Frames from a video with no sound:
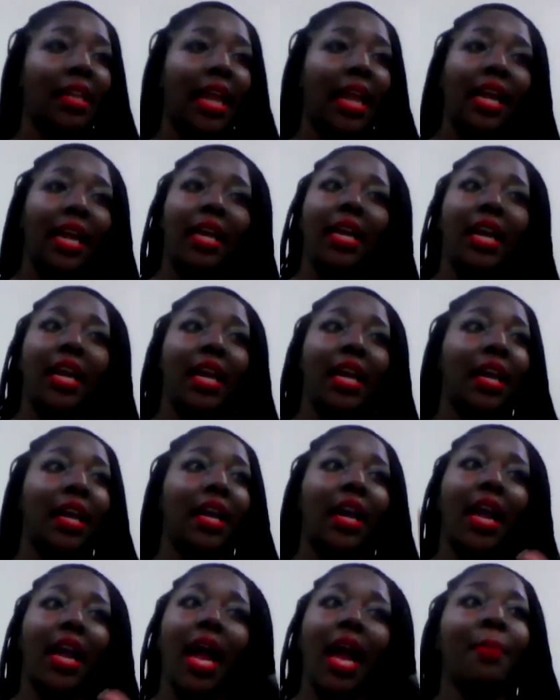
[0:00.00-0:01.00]
Like
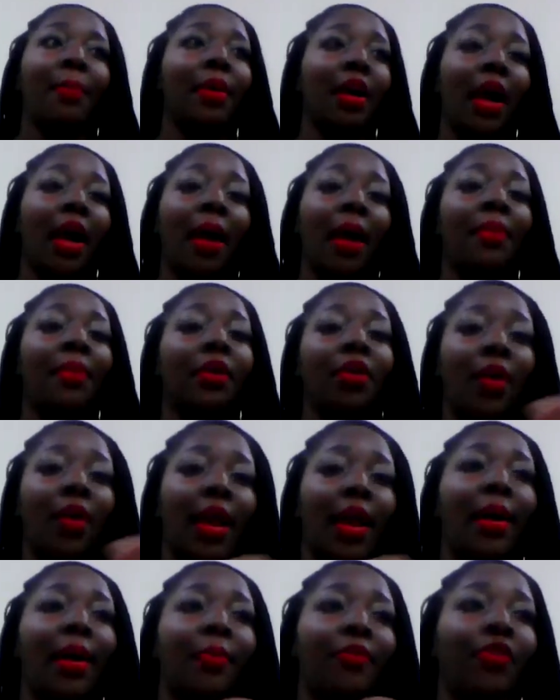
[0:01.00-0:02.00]
I'm a
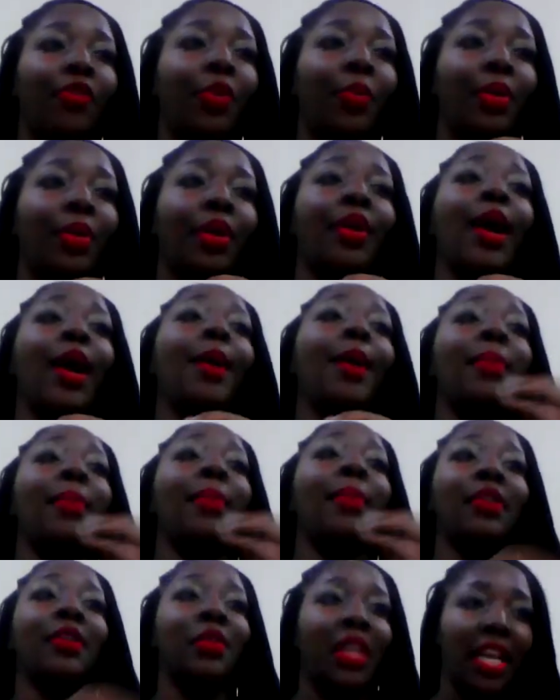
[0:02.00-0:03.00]
crab for real. I'm
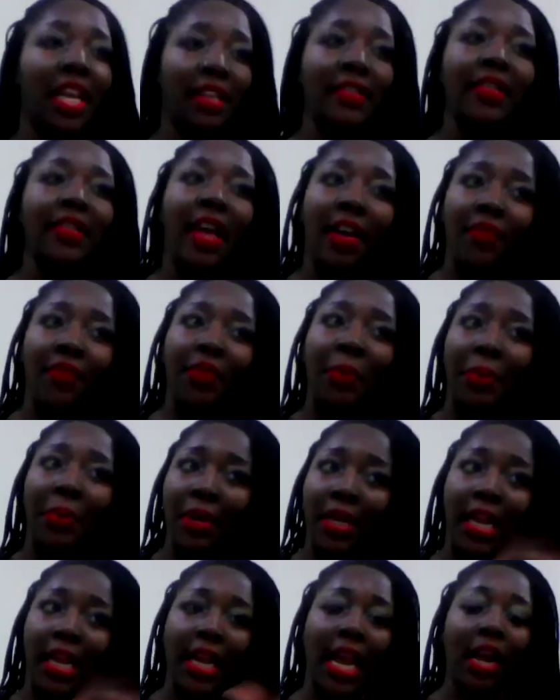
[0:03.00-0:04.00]
my zodiac sign for
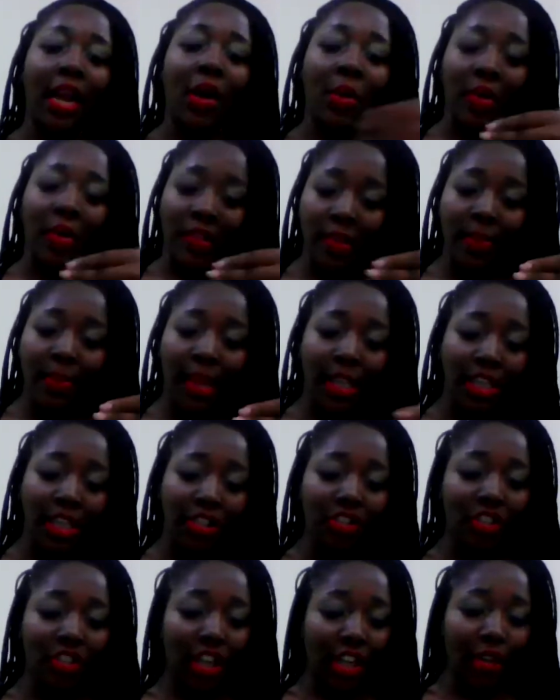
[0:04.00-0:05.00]
real. Like I go into my little
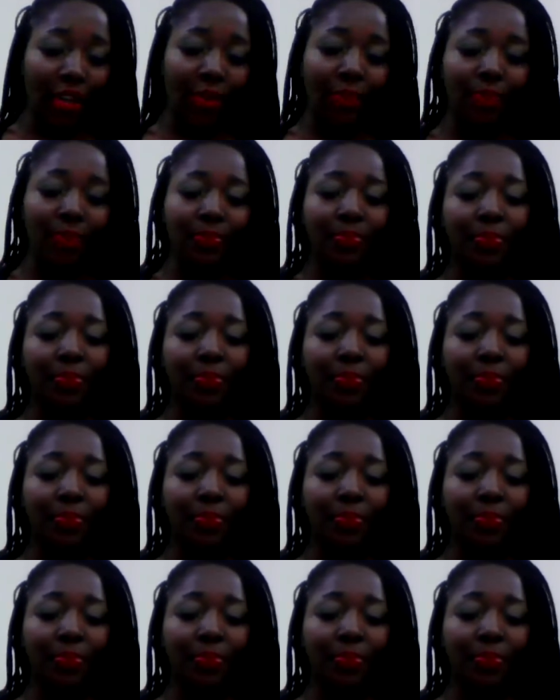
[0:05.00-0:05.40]
shell.